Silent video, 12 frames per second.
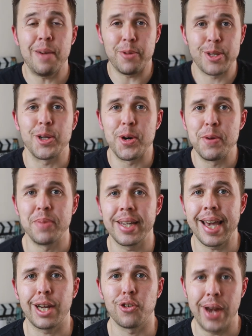it was time to
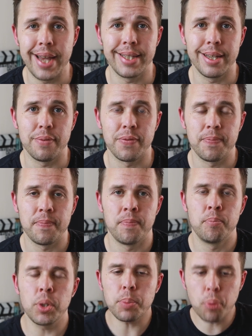get creative.
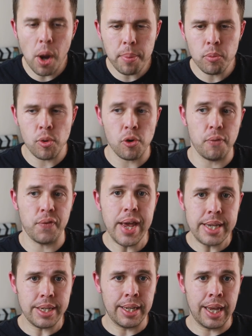But the problem we're all
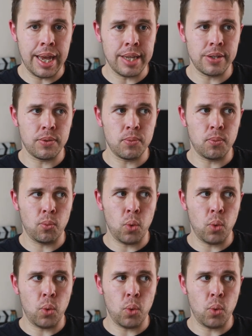facing is